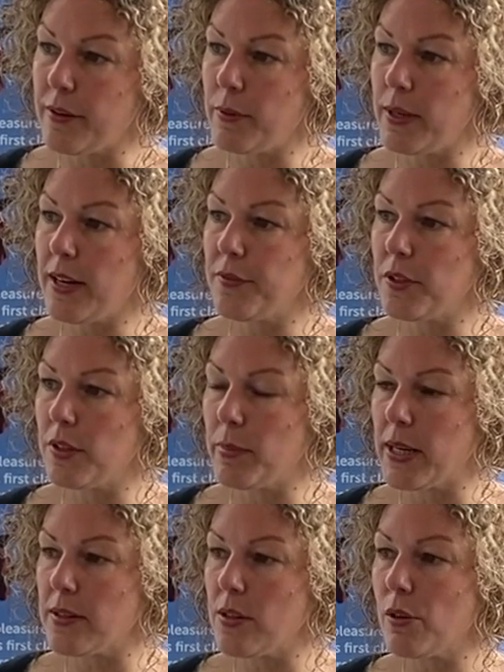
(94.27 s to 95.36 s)
we have to go back
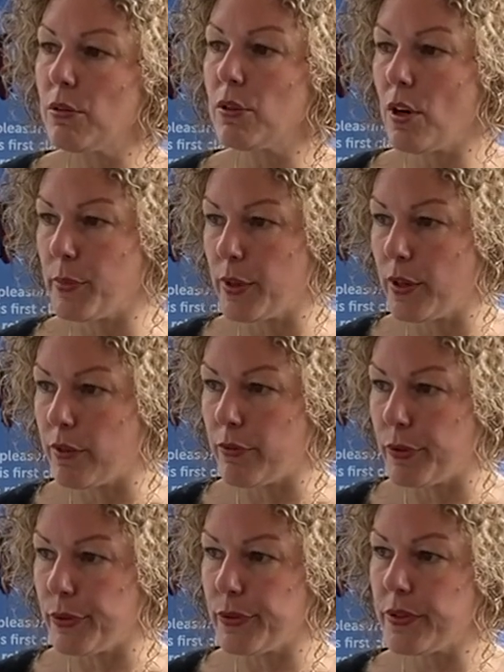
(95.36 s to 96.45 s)
to the old common law
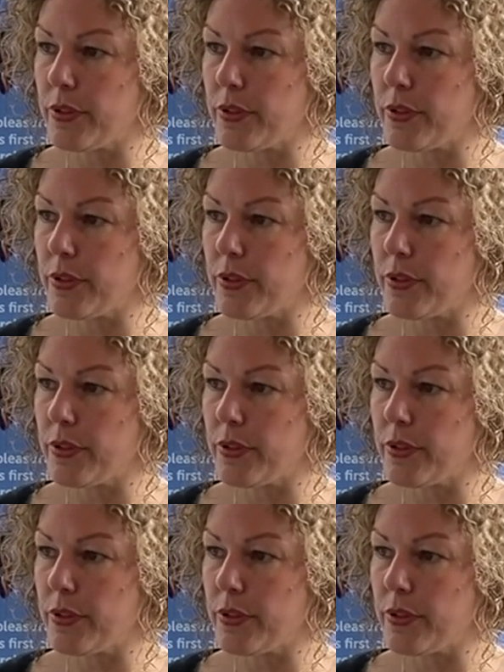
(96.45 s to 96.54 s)
rules